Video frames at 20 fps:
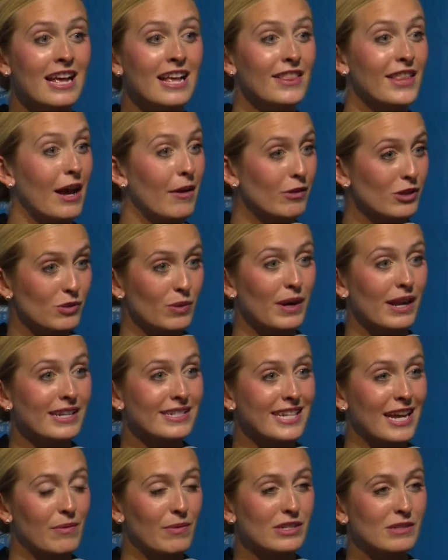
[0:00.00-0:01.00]
That was what I
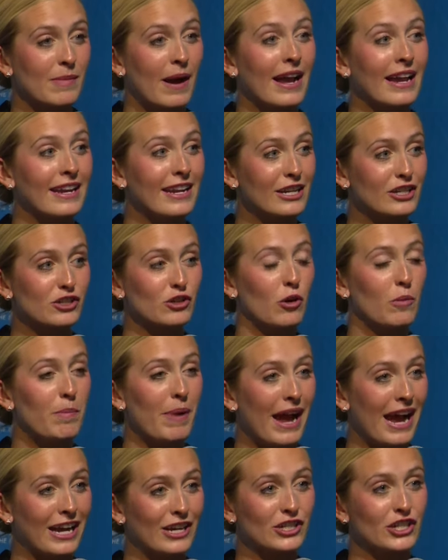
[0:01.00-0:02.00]
said was my initial
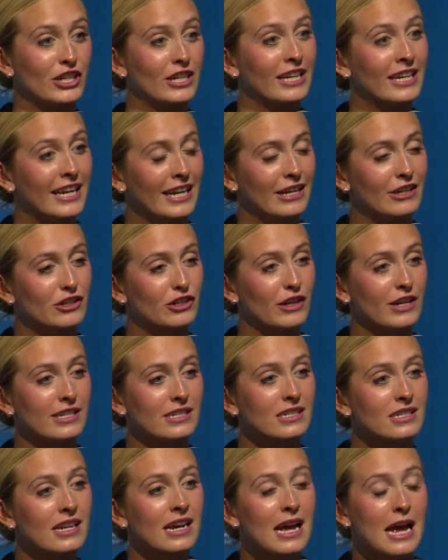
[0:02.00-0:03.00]
passion and
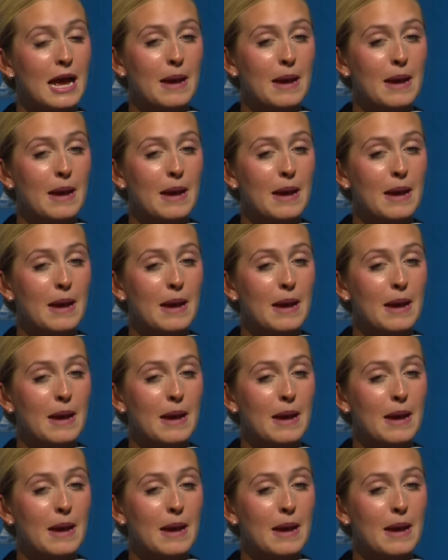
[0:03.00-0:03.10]
interest.